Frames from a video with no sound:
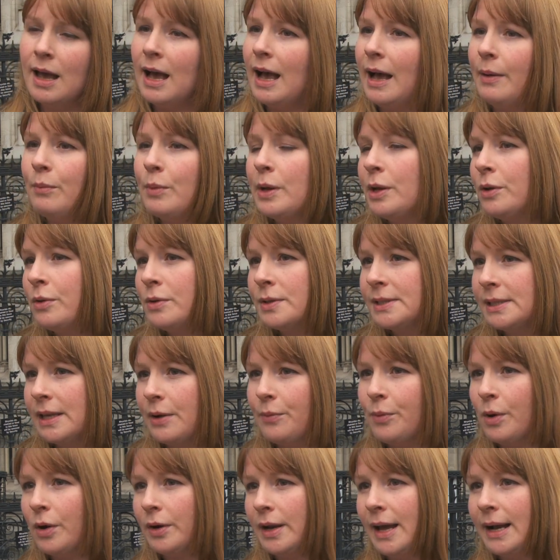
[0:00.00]
And we also
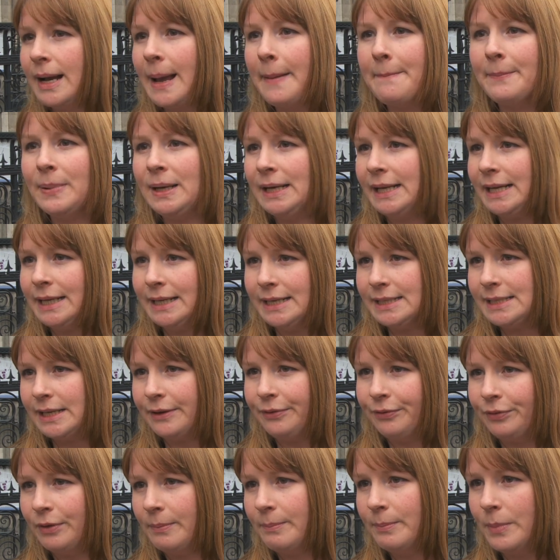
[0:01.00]
want a completely
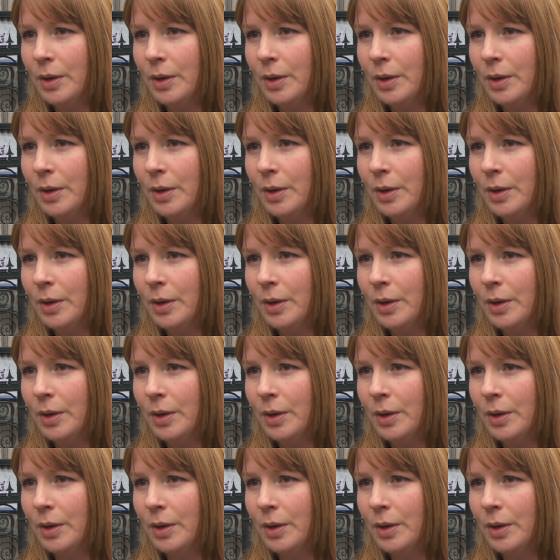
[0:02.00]
different